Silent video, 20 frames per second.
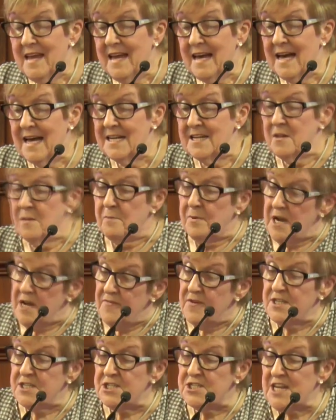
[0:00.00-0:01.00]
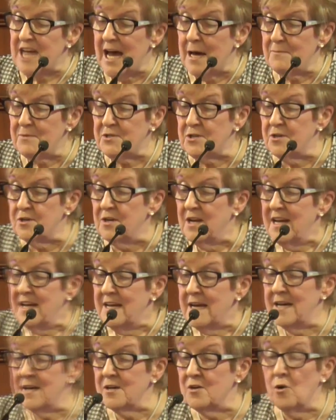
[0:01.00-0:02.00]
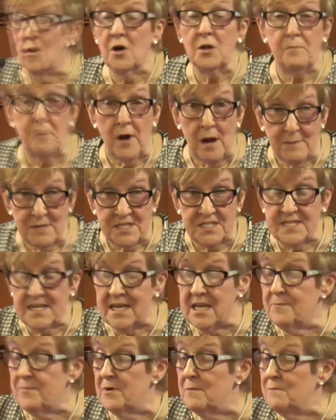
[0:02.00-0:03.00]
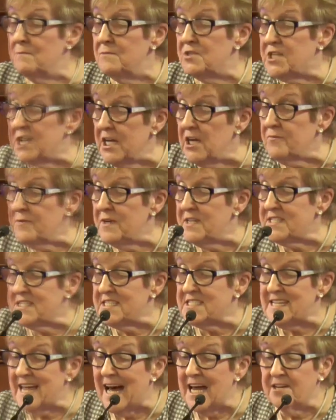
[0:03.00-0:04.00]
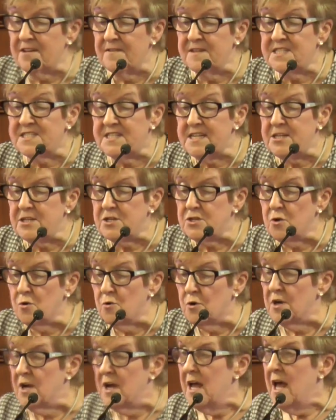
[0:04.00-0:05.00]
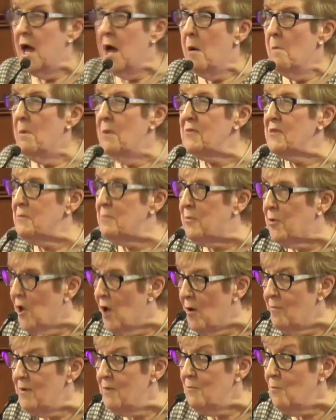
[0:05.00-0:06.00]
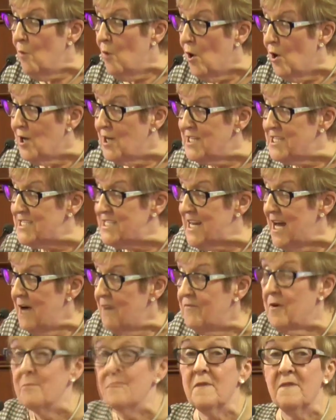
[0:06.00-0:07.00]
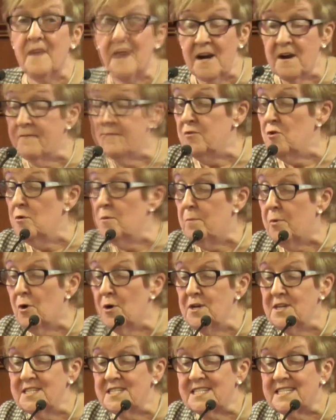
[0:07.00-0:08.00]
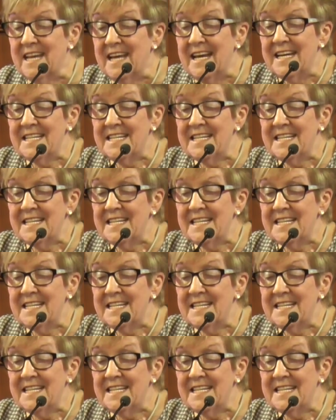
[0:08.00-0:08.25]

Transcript: And in the previous chapter, uh, God promised Abram children as the sand on the seashore, but the problem was, from their viewpoint,